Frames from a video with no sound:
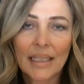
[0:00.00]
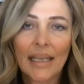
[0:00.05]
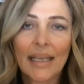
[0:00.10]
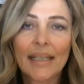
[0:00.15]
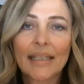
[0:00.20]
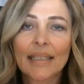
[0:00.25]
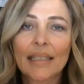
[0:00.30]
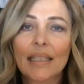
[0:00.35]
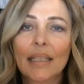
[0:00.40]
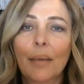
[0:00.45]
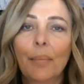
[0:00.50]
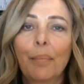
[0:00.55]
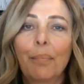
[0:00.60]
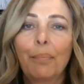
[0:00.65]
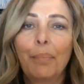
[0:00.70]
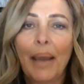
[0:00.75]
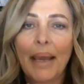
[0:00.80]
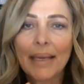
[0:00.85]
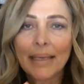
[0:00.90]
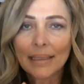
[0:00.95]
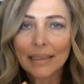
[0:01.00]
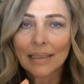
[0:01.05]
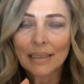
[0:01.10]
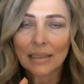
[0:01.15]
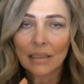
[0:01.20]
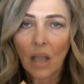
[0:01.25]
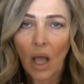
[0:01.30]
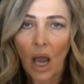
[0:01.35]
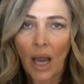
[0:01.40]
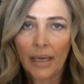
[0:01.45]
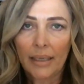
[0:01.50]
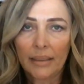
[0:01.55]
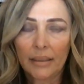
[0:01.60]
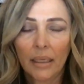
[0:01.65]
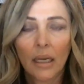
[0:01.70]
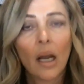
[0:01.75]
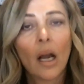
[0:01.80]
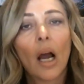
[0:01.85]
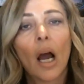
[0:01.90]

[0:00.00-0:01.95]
is the baseline